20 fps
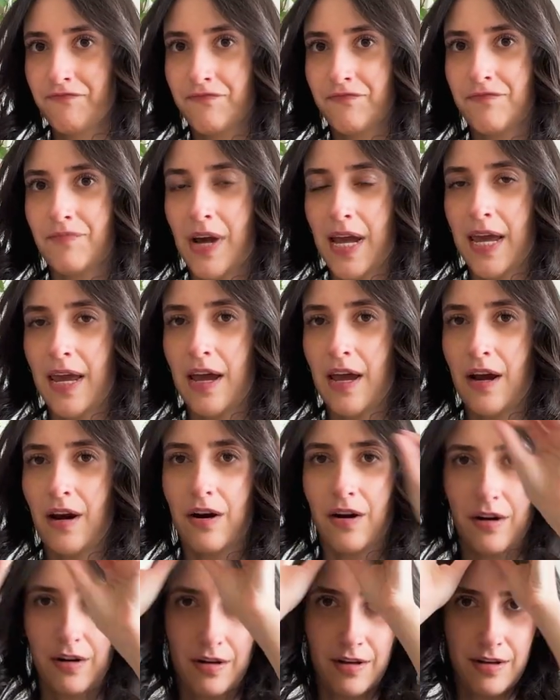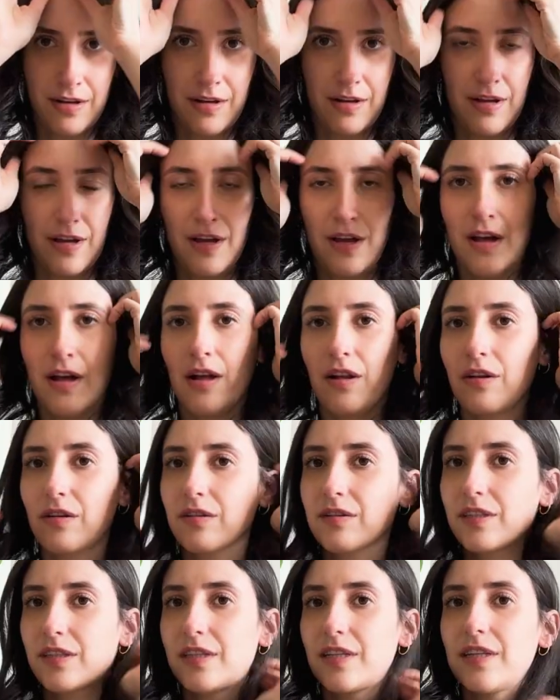my hair
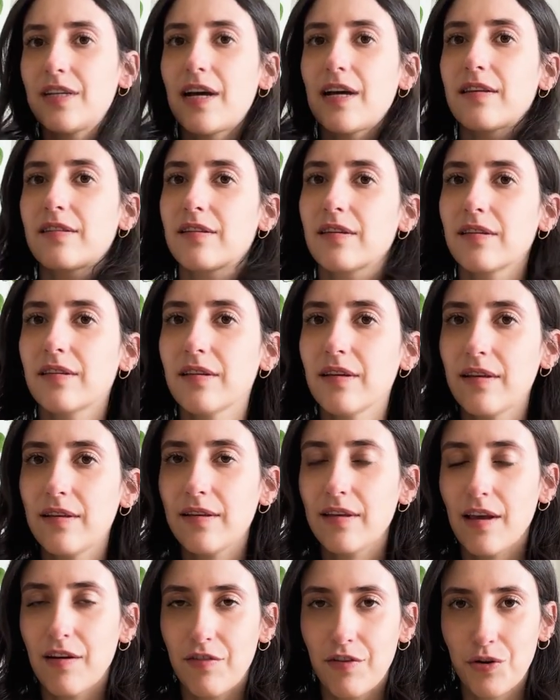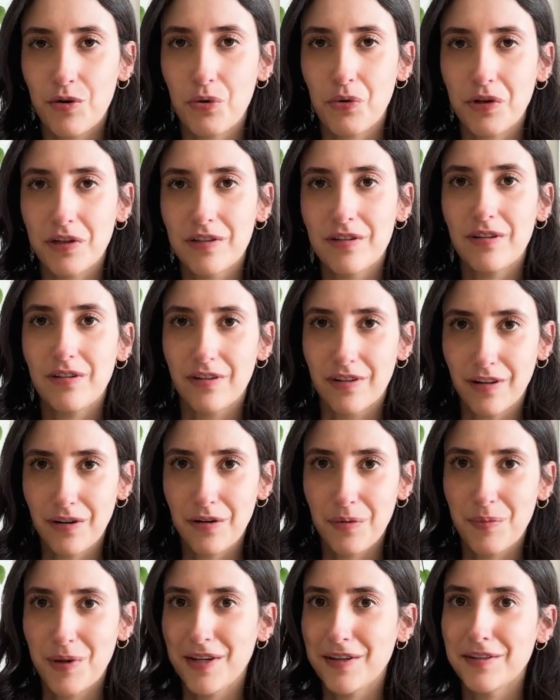looks the nicest it's ever going to look
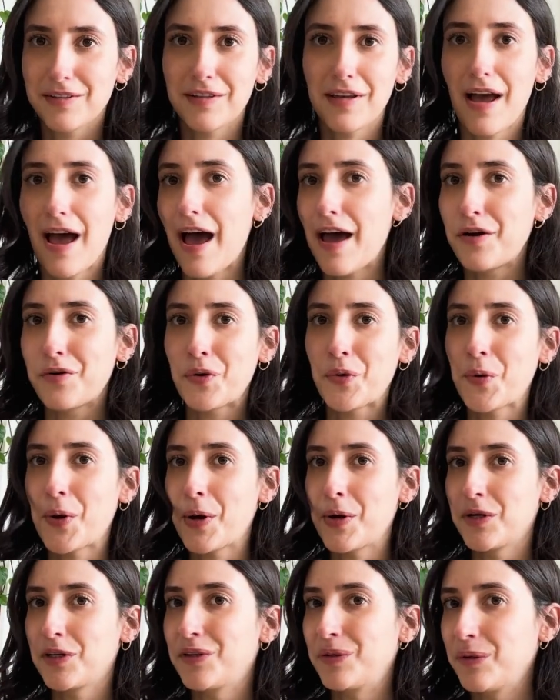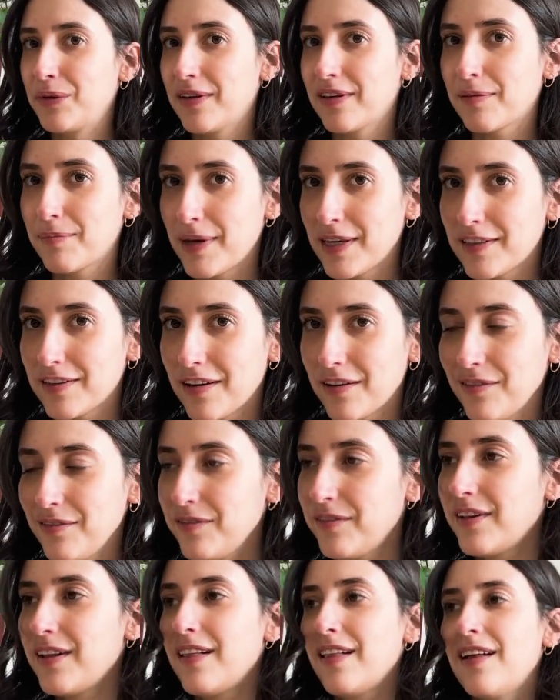because I don't know how to do this myself.
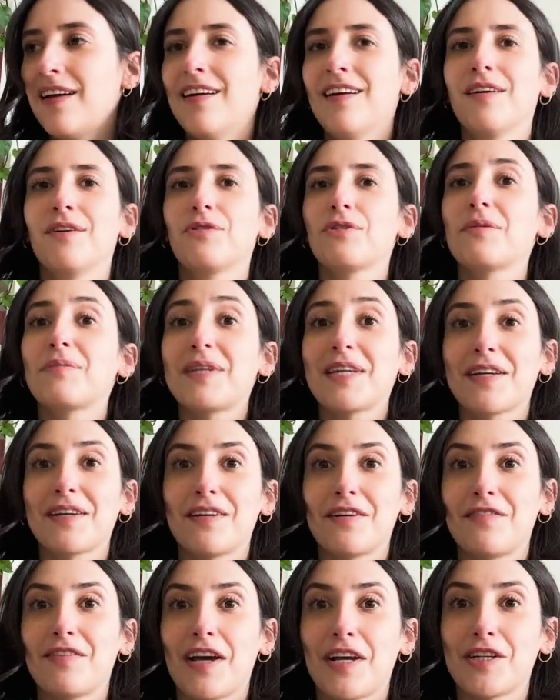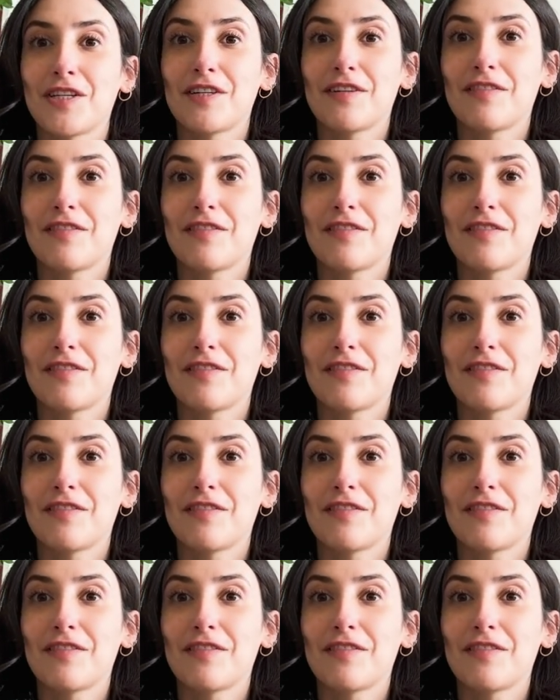So I'm taking advantage